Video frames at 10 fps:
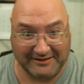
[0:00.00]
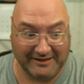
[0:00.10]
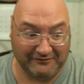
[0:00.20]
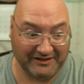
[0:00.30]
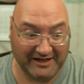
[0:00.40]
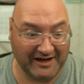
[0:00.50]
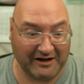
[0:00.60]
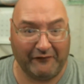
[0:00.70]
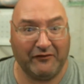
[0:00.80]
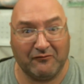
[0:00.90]
I don't
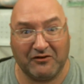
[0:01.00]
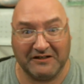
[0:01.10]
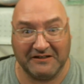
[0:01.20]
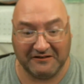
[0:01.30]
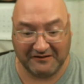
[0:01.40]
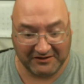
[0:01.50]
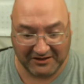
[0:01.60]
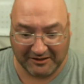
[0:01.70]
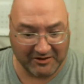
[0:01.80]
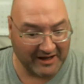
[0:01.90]
care if you're working another
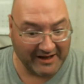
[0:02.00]
job.